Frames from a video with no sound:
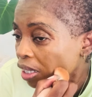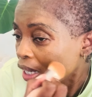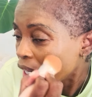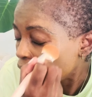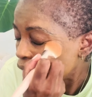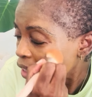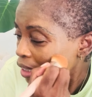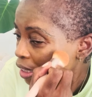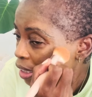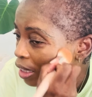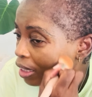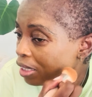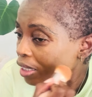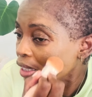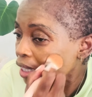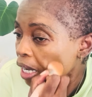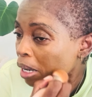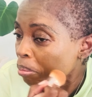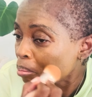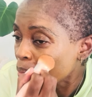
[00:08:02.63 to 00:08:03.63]
I didn't
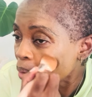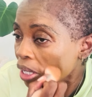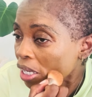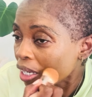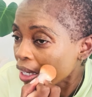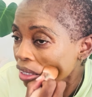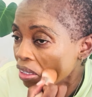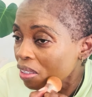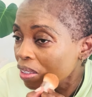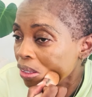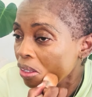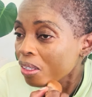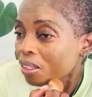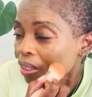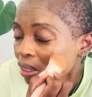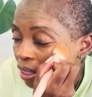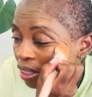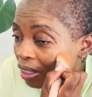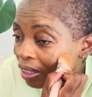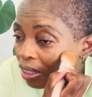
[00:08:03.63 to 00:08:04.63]
damp it,
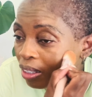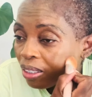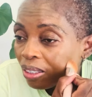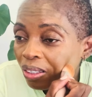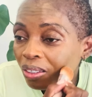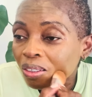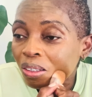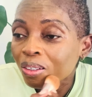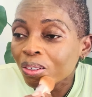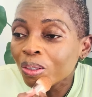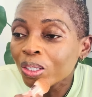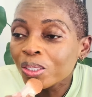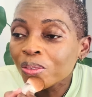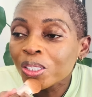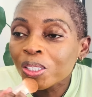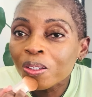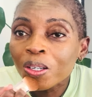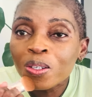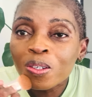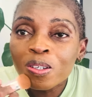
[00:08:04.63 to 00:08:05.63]

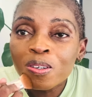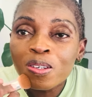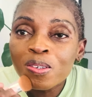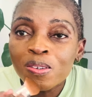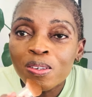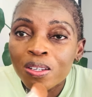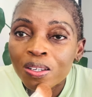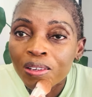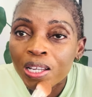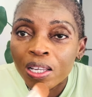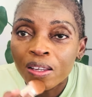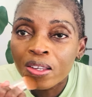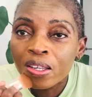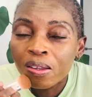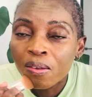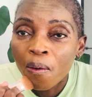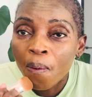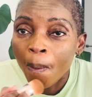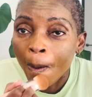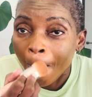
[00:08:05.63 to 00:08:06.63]
so
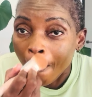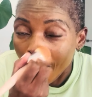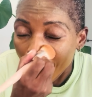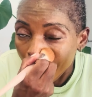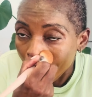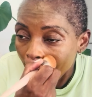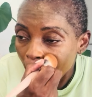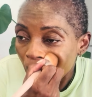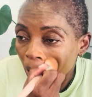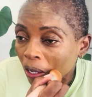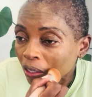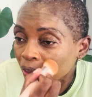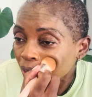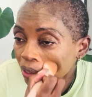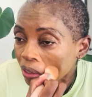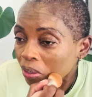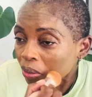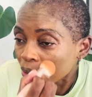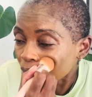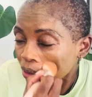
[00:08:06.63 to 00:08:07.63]
I
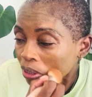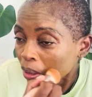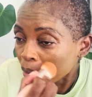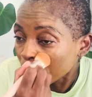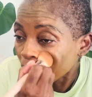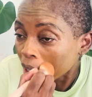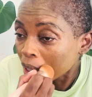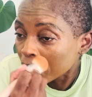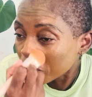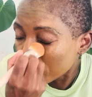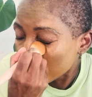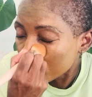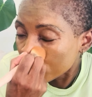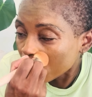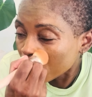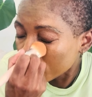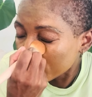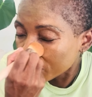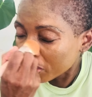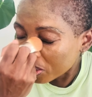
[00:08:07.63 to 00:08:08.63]
just thought I might as
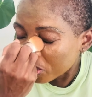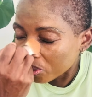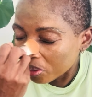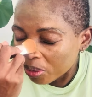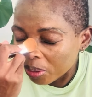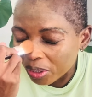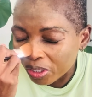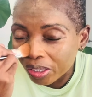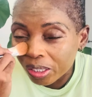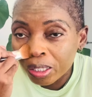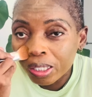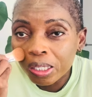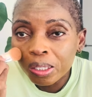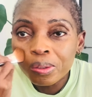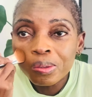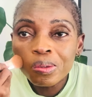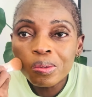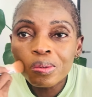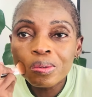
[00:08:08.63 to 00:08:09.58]
well just use the